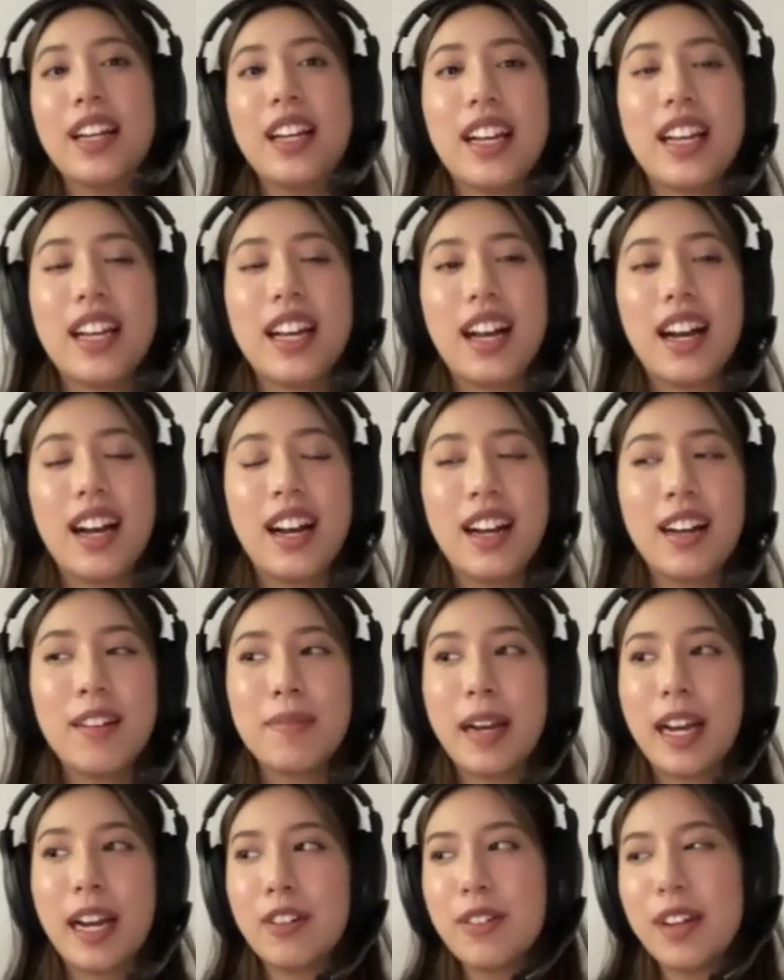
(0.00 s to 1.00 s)

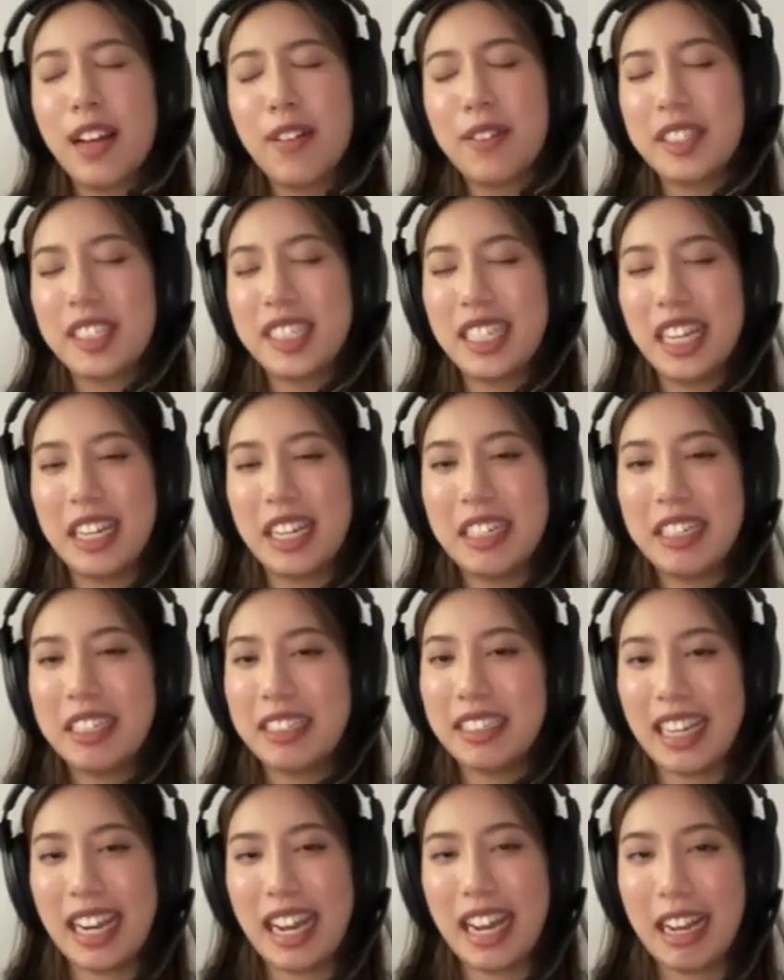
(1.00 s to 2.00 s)
I don't have a standing
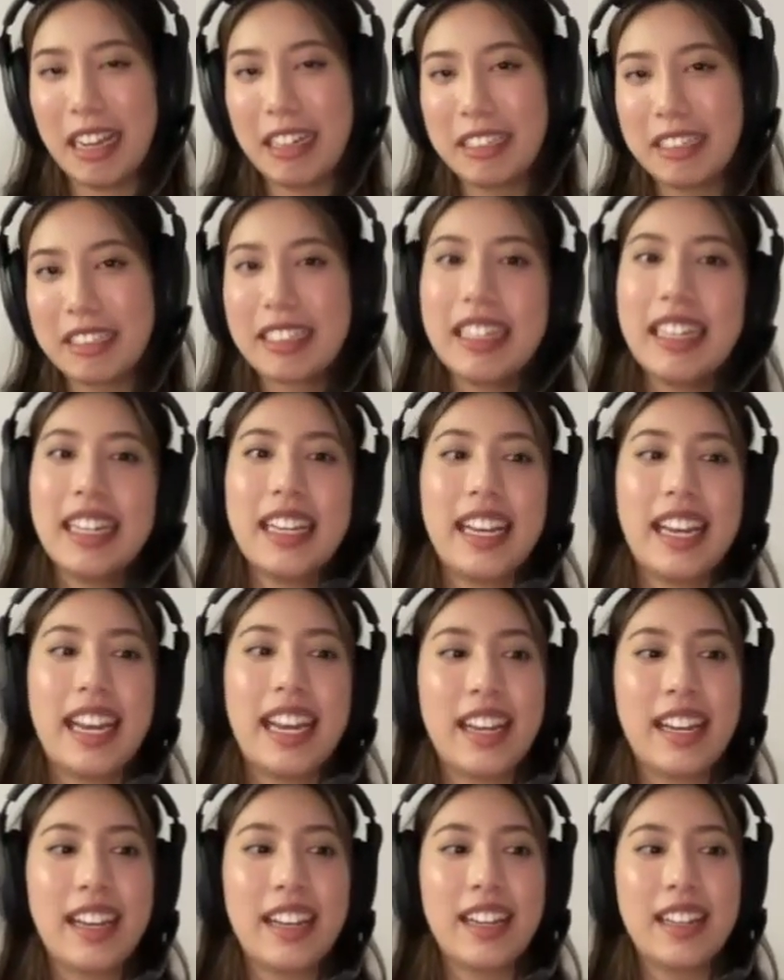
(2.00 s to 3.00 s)
desk,
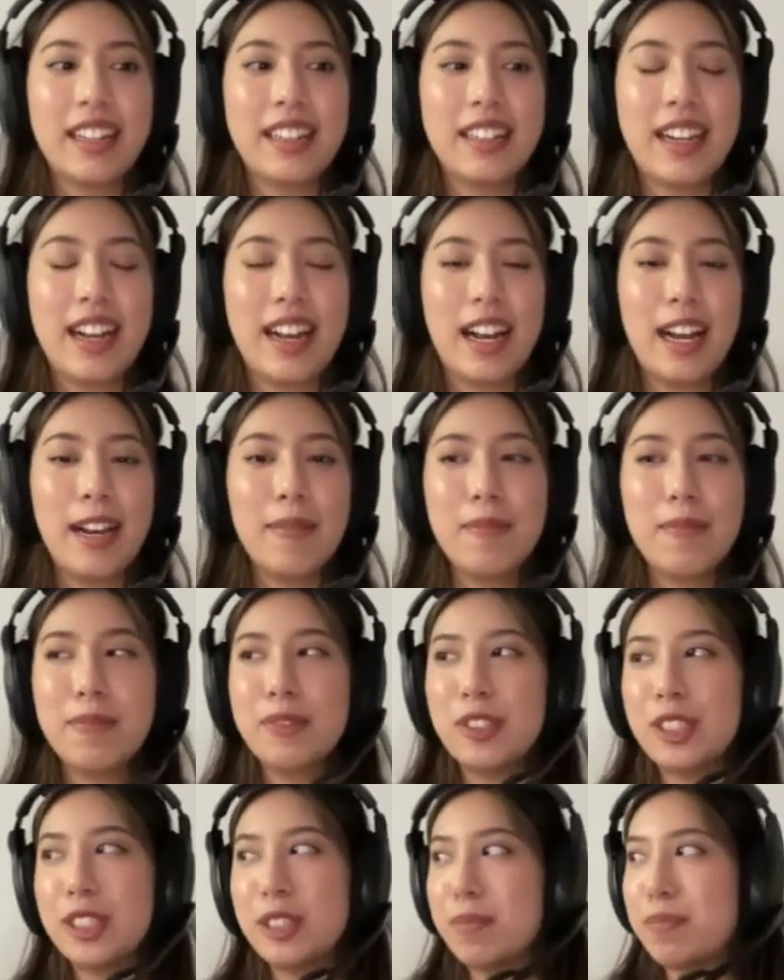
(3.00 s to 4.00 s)
and I'm
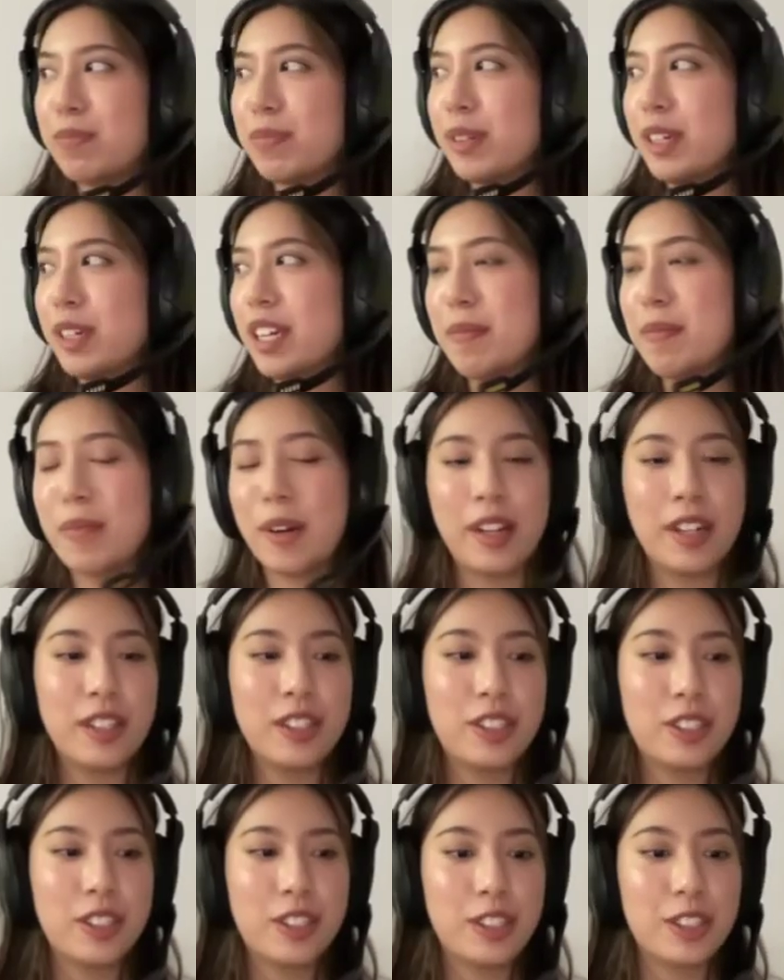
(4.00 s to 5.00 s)
just pretty
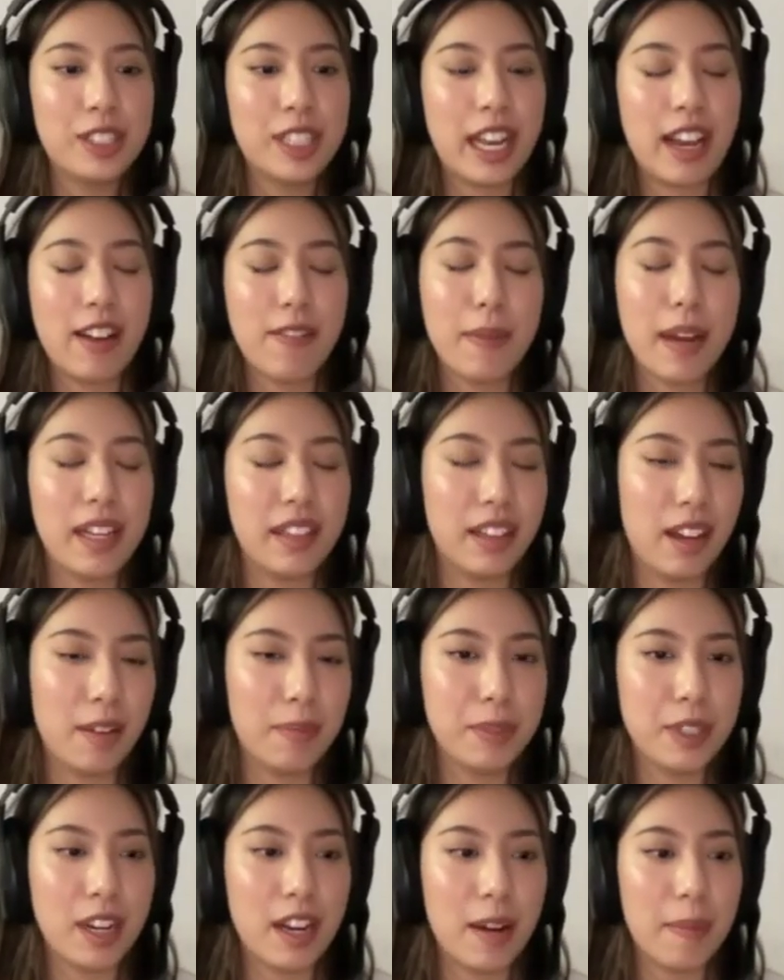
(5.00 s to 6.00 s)
much just have my
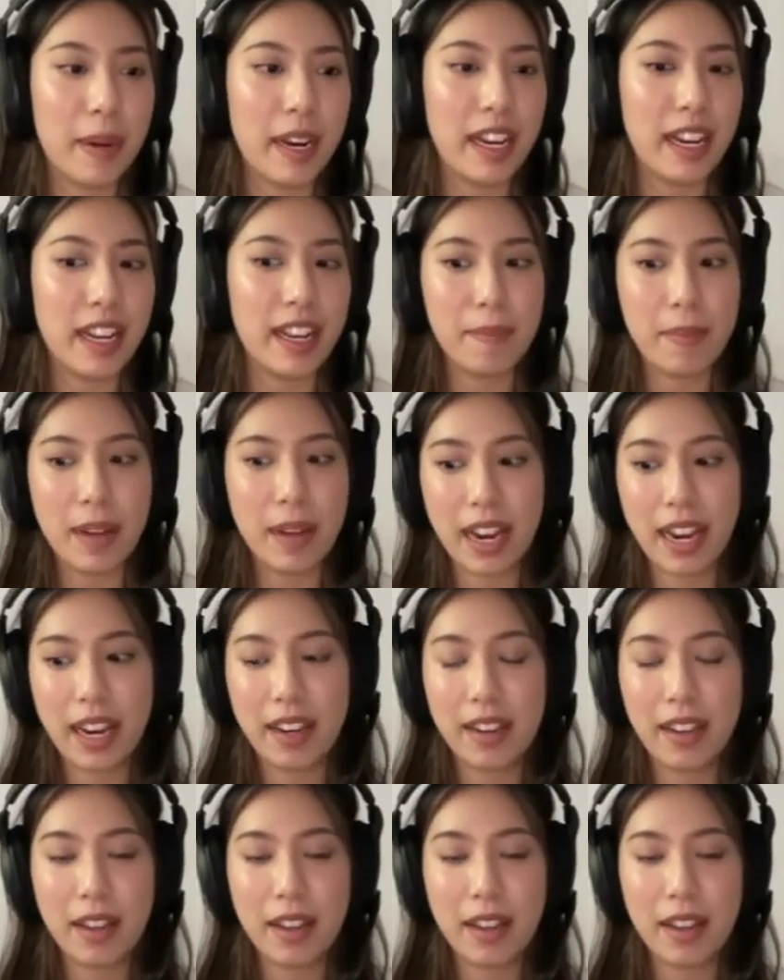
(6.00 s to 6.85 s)
laptop and my